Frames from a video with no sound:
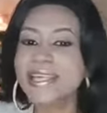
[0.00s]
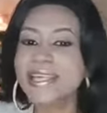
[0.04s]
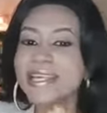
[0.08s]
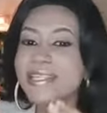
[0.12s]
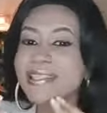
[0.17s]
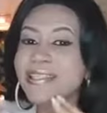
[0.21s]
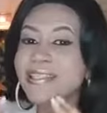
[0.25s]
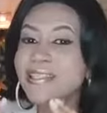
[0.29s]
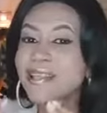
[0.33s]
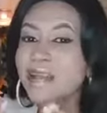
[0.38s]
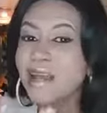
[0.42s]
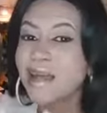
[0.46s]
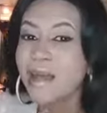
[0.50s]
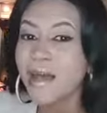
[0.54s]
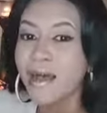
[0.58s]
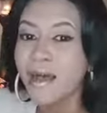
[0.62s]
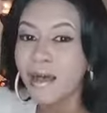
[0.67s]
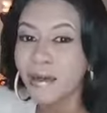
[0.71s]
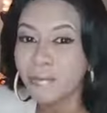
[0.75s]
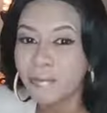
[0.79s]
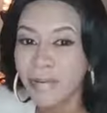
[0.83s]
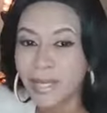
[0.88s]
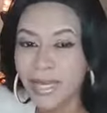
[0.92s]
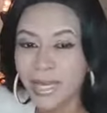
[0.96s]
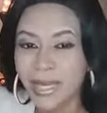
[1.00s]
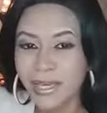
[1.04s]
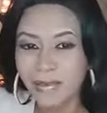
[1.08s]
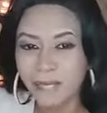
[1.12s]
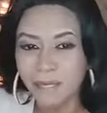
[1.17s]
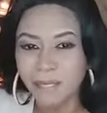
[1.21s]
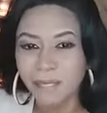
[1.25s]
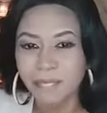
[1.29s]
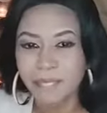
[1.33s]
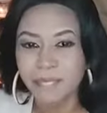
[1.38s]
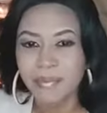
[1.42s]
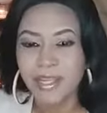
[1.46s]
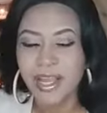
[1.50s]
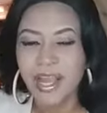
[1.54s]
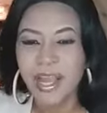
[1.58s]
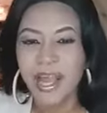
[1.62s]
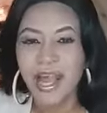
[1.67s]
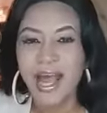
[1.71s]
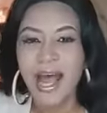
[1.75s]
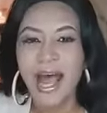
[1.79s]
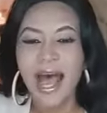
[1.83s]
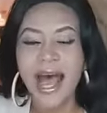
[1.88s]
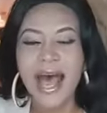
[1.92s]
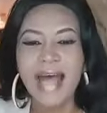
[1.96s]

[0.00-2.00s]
It's coming.